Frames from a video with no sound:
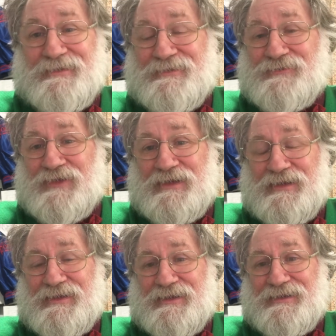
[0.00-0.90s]

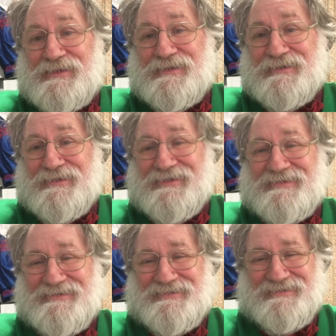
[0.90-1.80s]
the
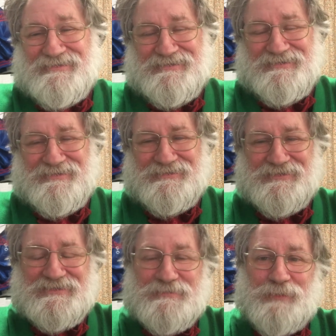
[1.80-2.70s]

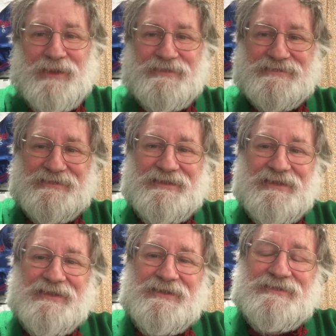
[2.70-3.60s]
debate, the
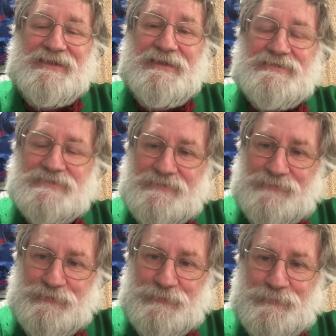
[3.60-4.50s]

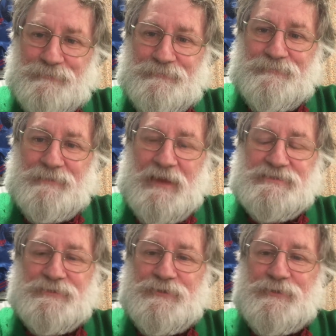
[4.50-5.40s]
interview, I
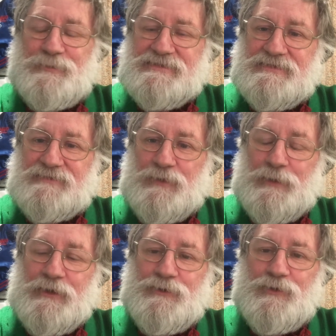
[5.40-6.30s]
don't know who was
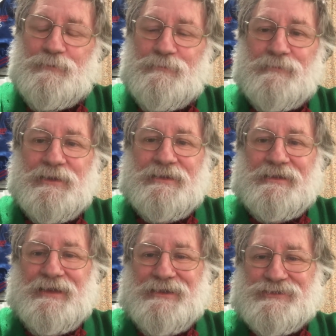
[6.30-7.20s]
interviewing whom,
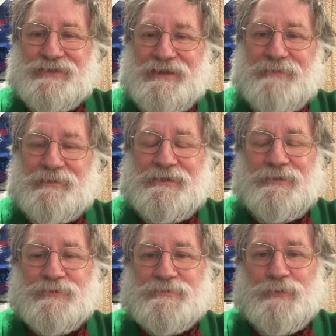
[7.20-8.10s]
actually. I mean, it
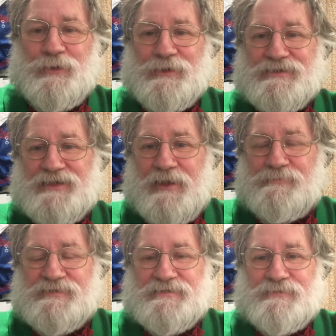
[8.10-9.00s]
looked more at
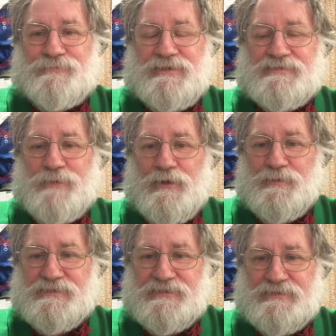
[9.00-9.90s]
times as if Rees-Mogg
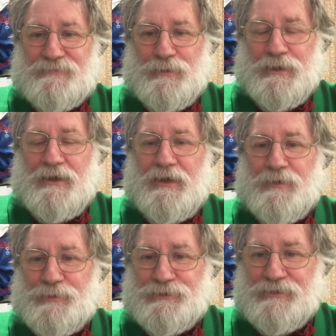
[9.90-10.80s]
was interviewing
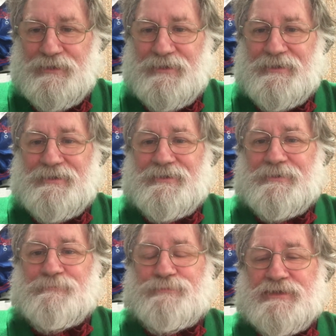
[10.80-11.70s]
Harwood.
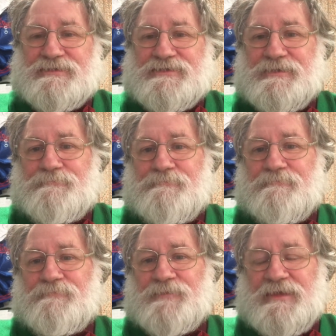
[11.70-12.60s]
But
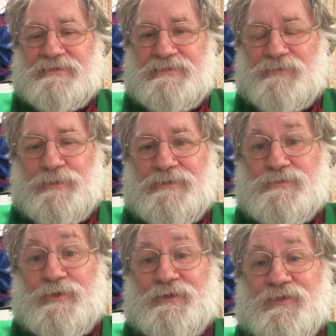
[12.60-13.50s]
that interview is
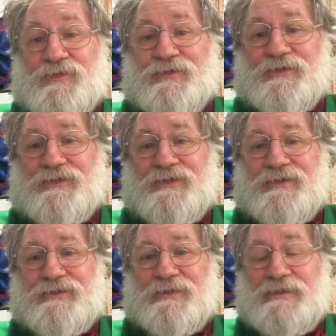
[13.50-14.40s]
worth
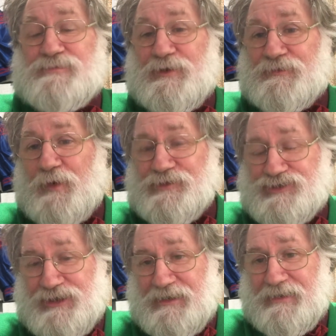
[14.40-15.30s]

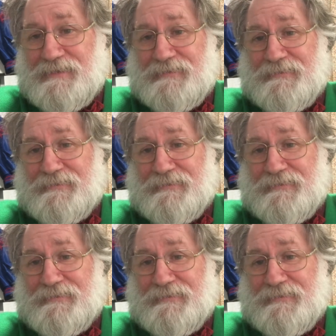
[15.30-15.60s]
watching.